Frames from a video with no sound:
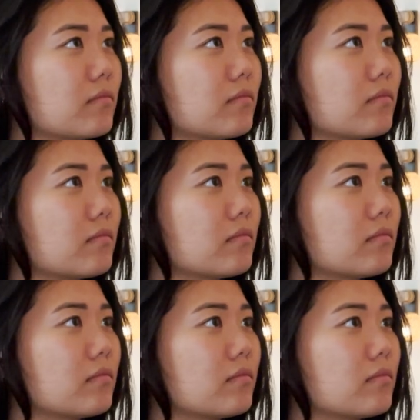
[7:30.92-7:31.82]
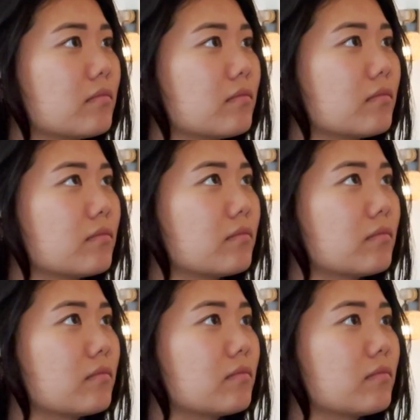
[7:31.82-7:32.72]

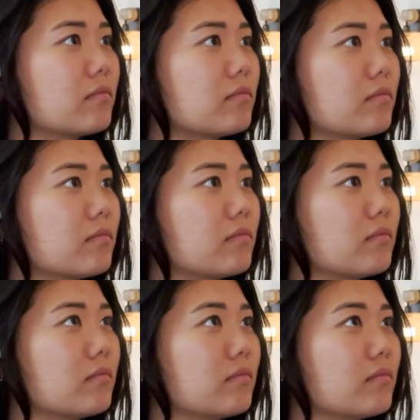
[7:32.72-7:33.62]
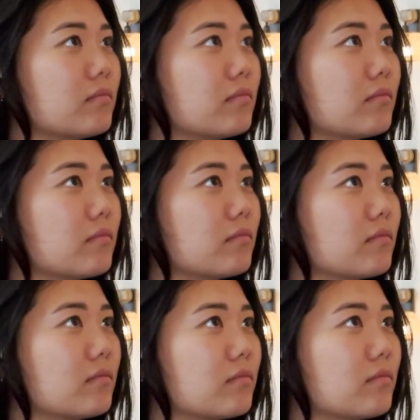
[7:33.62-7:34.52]

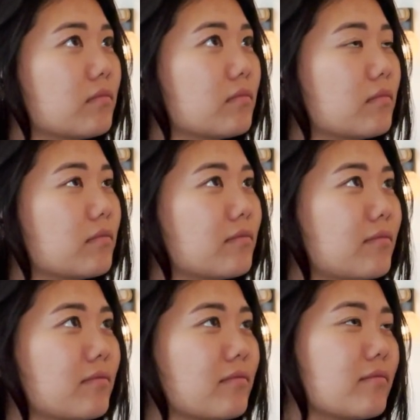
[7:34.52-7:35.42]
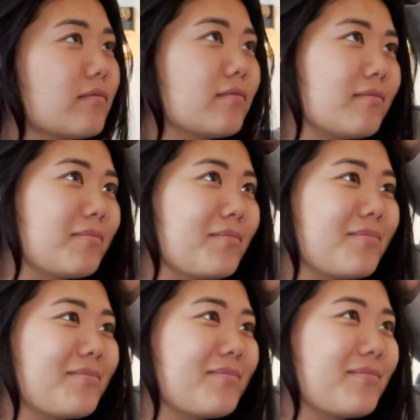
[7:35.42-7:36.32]

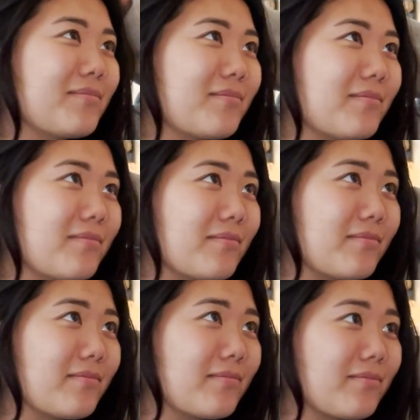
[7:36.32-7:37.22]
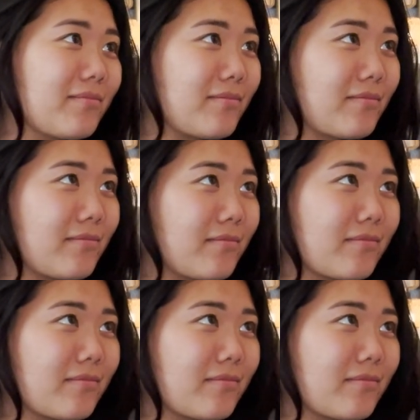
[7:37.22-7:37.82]
[no speech]